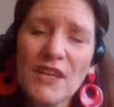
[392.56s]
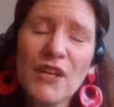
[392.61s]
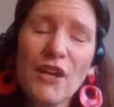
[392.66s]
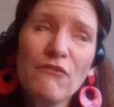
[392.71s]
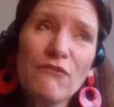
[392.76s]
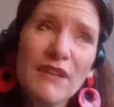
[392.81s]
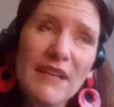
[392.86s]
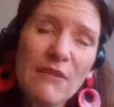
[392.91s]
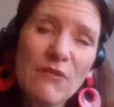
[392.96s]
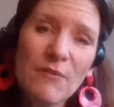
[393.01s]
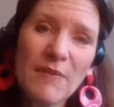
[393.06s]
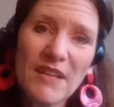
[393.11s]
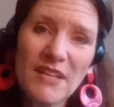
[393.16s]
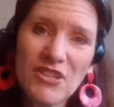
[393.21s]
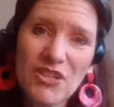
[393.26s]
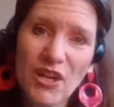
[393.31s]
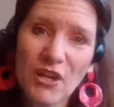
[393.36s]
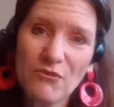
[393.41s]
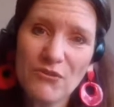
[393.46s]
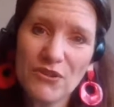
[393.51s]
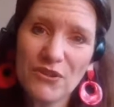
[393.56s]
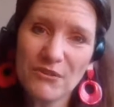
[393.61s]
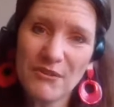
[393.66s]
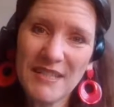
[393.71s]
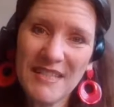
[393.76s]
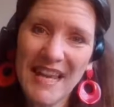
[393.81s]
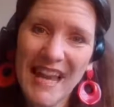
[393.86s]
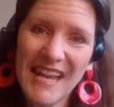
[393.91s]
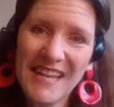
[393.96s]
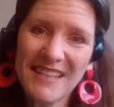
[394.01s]
I really want my child to
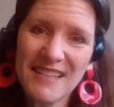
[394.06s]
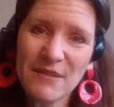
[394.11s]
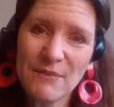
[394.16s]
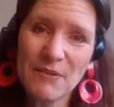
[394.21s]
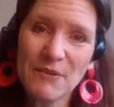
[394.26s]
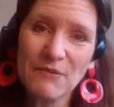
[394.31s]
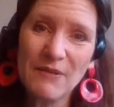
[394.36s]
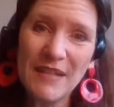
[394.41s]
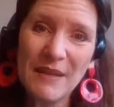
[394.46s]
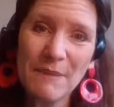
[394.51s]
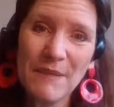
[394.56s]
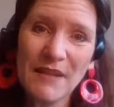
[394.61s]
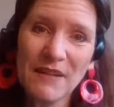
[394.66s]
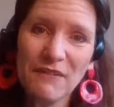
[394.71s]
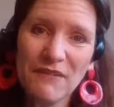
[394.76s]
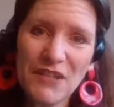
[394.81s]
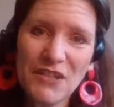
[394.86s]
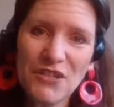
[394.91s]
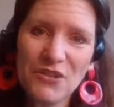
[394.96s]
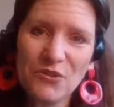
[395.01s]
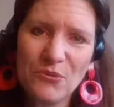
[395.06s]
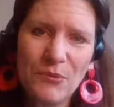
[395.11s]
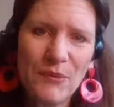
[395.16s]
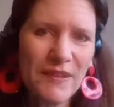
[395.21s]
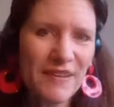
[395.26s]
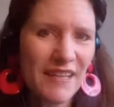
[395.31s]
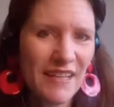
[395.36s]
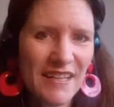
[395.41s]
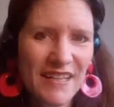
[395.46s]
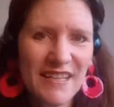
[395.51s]
attend. It'd be really beneficial,
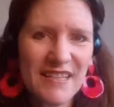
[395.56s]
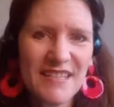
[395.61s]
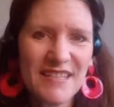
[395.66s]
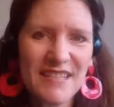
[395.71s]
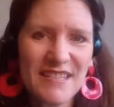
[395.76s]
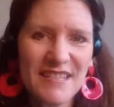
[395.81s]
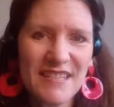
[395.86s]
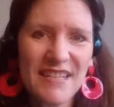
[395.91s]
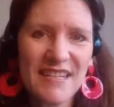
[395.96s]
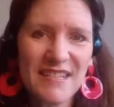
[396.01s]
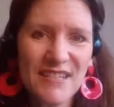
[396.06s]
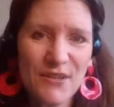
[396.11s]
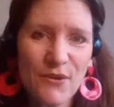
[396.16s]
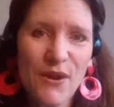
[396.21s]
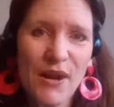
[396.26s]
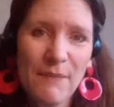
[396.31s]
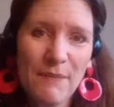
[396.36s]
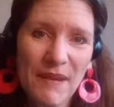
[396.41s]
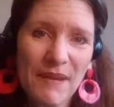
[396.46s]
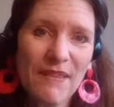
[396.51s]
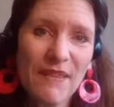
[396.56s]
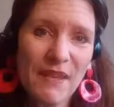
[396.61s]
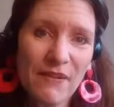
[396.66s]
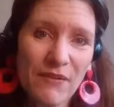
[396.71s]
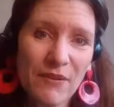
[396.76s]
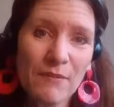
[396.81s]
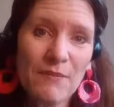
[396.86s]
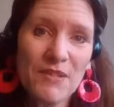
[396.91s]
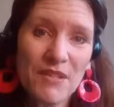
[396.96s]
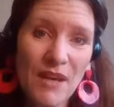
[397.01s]
but it's quite a big thing
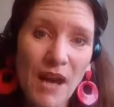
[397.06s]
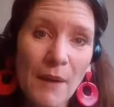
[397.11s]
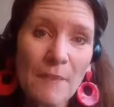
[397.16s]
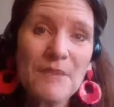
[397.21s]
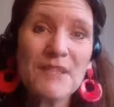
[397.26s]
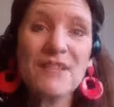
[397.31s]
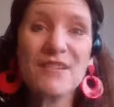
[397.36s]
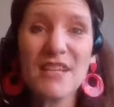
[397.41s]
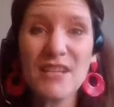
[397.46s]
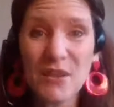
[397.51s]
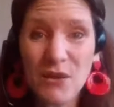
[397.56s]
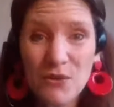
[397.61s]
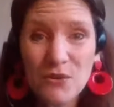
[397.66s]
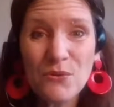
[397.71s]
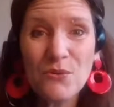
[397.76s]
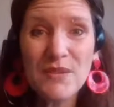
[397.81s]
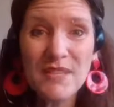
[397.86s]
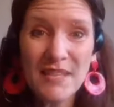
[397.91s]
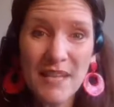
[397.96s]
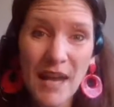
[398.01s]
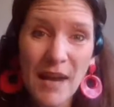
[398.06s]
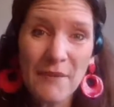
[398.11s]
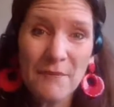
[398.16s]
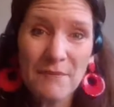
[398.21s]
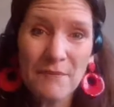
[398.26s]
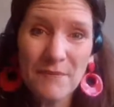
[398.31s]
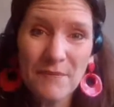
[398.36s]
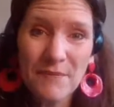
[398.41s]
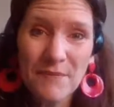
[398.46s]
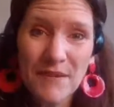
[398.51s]
for them to come, so they don't always
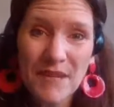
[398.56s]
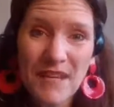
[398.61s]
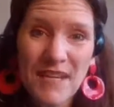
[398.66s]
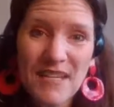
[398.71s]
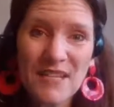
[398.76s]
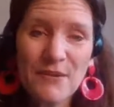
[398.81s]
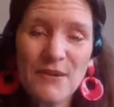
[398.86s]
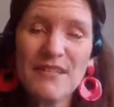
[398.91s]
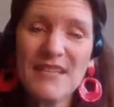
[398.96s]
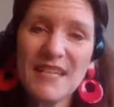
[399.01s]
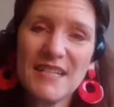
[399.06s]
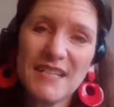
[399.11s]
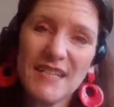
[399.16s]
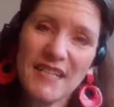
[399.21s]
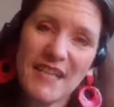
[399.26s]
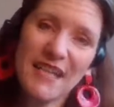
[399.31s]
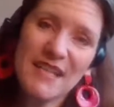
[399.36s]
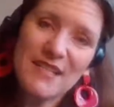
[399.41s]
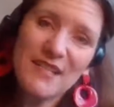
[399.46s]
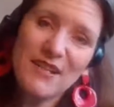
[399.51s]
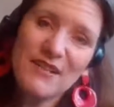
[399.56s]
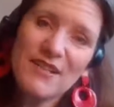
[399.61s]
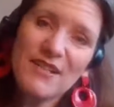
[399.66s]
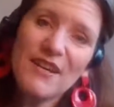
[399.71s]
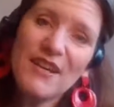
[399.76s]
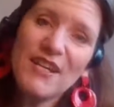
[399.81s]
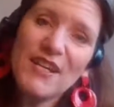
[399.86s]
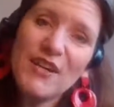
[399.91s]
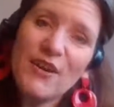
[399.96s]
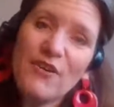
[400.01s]
come. So I said to the kids last
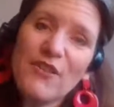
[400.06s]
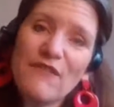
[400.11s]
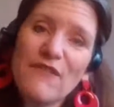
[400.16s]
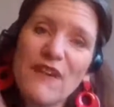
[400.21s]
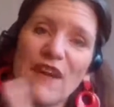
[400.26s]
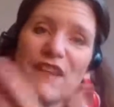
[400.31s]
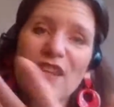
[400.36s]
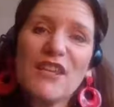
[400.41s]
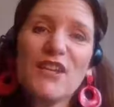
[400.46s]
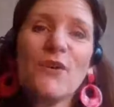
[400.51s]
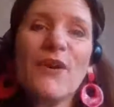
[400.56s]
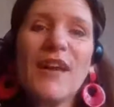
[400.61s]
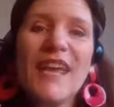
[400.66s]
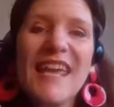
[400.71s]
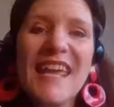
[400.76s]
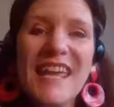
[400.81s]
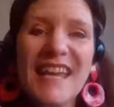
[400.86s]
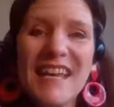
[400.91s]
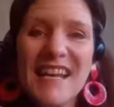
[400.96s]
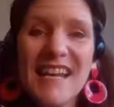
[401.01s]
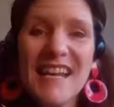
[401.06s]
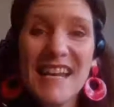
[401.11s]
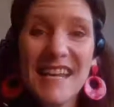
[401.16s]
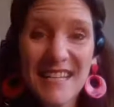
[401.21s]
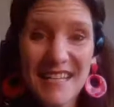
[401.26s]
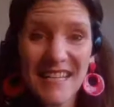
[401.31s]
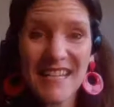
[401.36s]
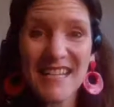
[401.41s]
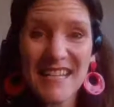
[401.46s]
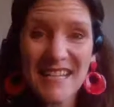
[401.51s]
night, the fact that you're here
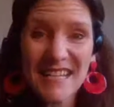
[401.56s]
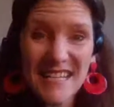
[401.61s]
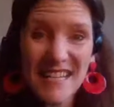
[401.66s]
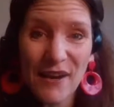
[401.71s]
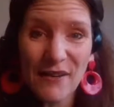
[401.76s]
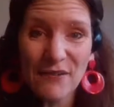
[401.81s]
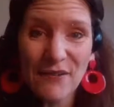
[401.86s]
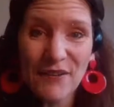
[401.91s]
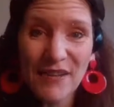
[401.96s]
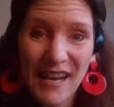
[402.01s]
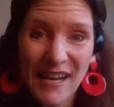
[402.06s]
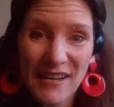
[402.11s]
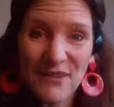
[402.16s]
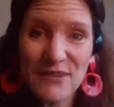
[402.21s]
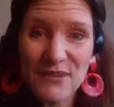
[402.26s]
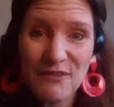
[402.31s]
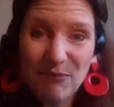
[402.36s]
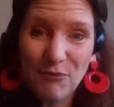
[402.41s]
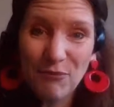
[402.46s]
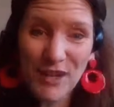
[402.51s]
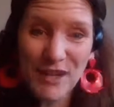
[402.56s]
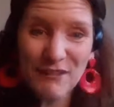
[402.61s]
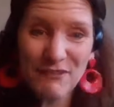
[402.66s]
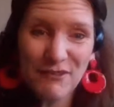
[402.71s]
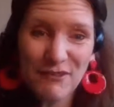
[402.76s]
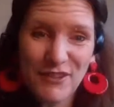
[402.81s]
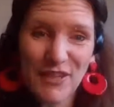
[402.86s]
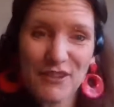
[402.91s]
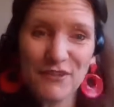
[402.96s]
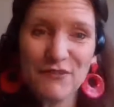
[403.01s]
is in itself an act of
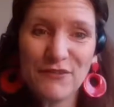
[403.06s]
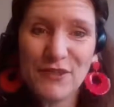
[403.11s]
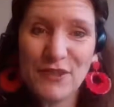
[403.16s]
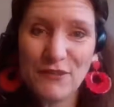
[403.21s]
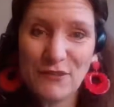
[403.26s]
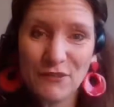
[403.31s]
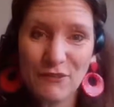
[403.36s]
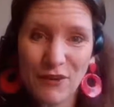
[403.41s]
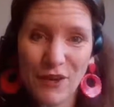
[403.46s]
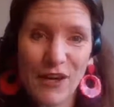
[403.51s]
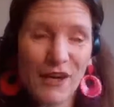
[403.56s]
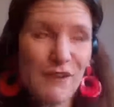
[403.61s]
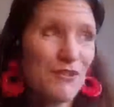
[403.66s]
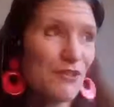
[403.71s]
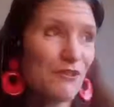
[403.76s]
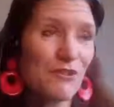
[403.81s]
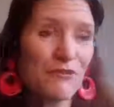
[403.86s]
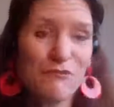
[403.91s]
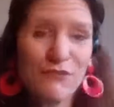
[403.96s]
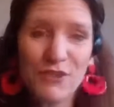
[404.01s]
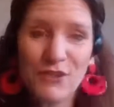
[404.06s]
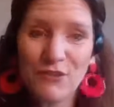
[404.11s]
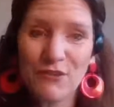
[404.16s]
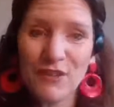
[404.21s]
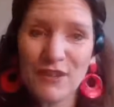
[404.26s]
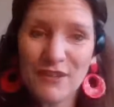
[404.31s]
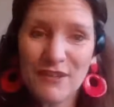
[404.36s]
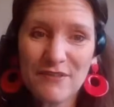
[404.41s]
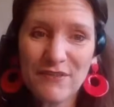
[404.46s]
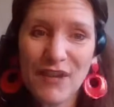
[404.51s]
bravery. You've arrived you're
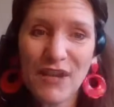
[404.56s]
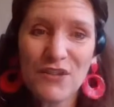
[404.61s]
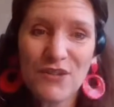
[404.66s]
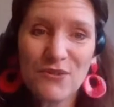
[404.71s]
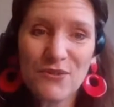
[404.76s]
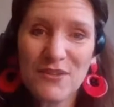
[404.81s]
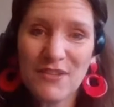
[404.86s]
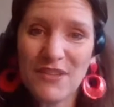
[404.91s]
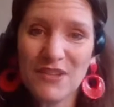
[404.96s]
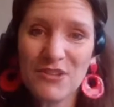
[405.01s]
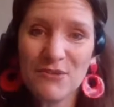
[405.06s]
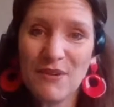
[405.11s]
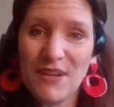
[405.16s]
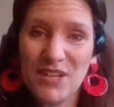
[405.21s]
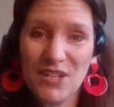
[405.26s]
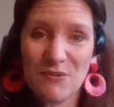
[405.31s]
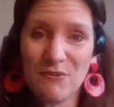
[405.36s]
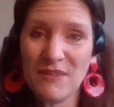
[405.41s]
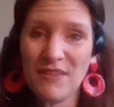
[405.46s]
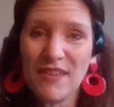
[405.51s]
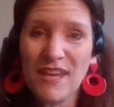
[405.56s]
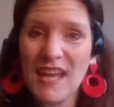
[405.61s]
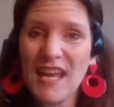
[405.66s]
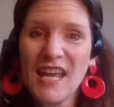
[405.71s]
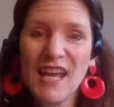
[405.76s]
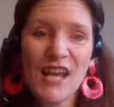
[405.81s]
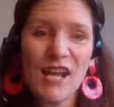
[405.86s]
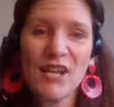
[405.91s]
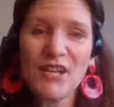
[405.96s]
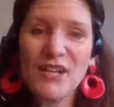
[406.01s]
in a virtual situation with
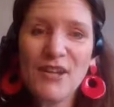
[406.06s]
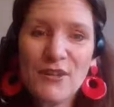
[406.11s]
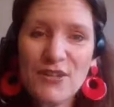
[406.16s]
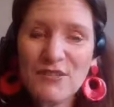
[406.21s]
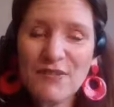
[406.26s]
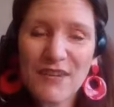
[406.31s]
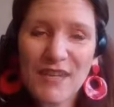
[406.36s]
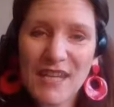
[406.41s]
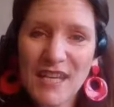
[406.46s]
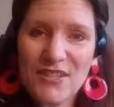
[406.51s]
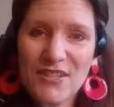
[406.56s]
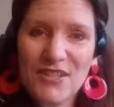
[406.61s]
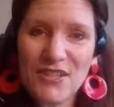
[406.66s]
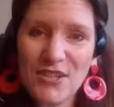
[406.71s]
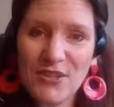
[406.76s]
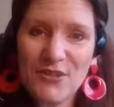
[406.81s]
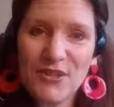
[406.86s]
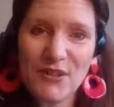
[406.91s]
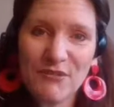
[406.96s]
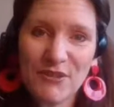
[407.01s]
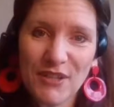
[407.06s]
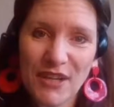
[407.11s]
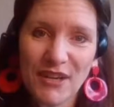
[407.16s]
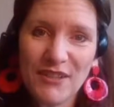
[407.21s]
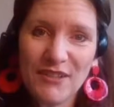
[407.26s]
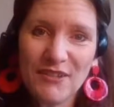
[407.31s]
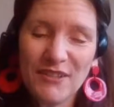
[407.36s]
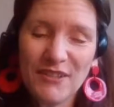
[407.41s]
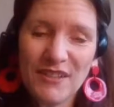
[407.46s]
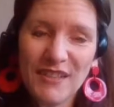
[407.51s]
loads of other kids that you don't
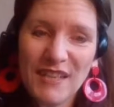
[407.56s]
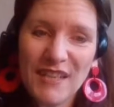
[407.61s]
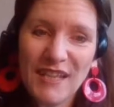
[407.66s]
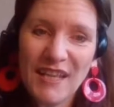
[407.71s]
know,